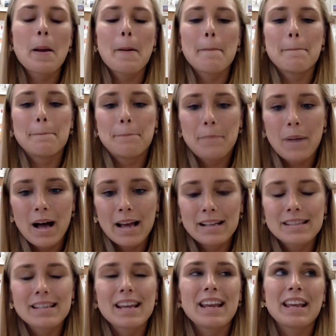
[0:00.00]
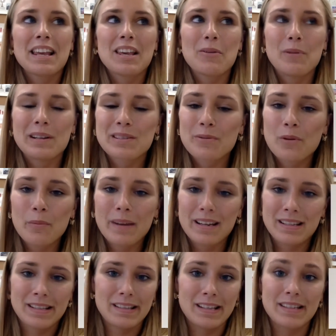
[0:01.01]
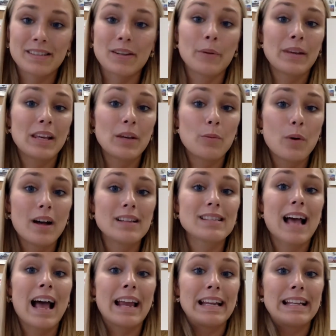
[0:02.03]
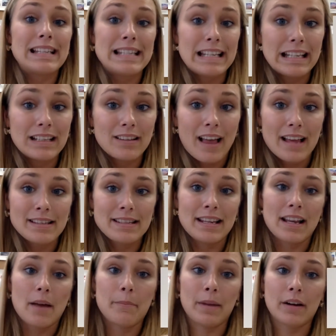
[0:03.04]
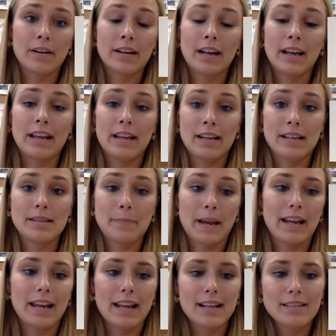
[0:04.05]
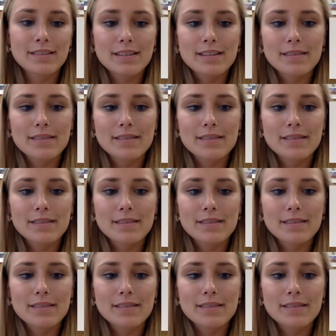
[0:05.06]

but he was a romanticist, so he was idealizing America in his paintings.